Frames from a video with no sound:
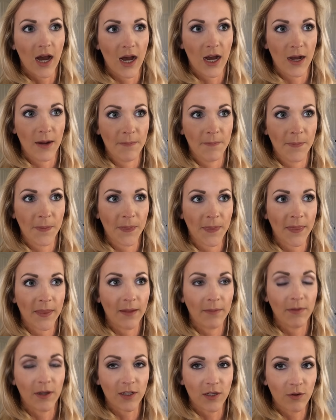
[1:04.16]
I'm
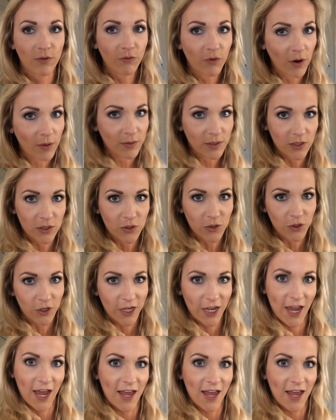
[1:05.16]
not done pharmacy school